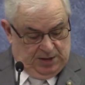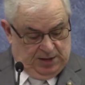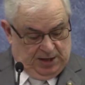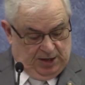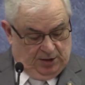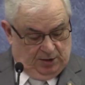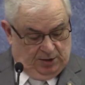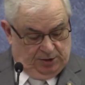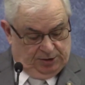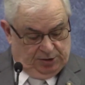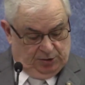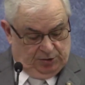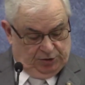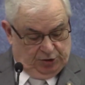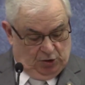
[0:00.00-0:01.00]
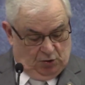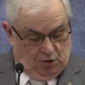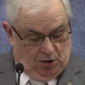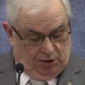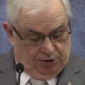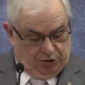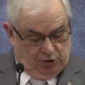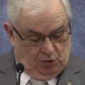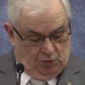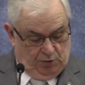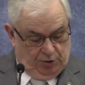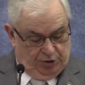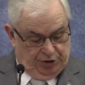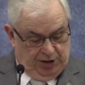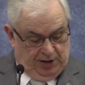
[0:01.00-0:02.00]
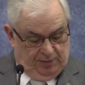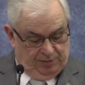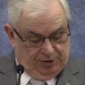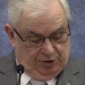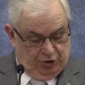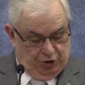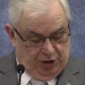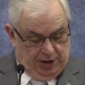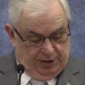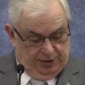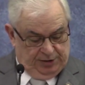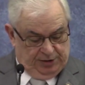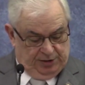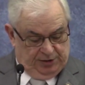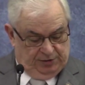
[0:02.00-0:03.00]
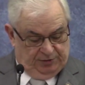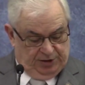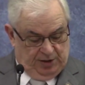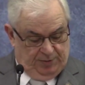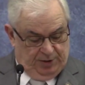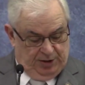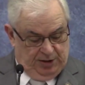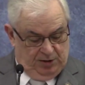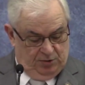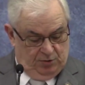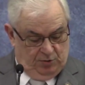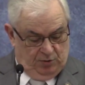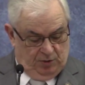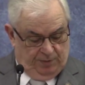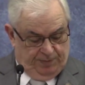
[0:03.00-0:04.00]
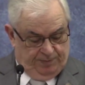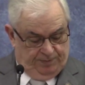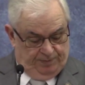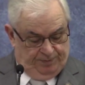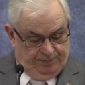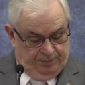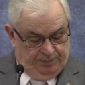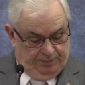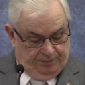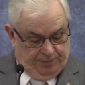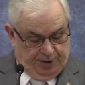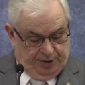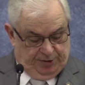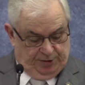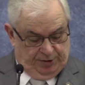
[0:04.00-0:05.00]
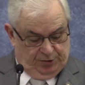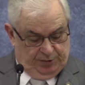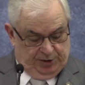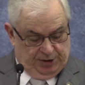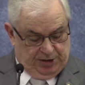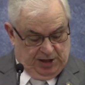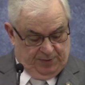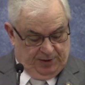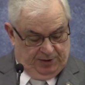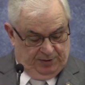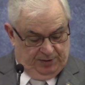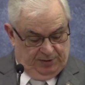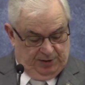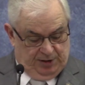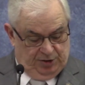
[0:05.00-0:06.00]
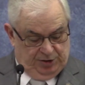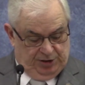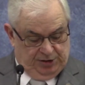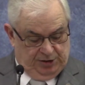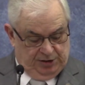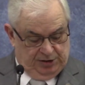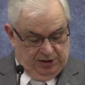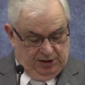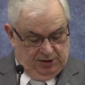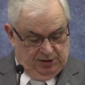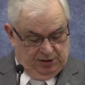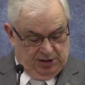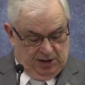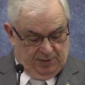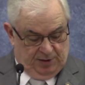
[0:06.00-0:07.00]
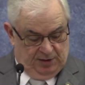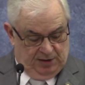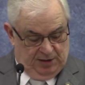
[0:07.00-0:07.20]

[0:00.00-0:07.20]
And also, so also were James and John, the sons of Zebedee, who were partners with Simon. And Jesus said to Simon,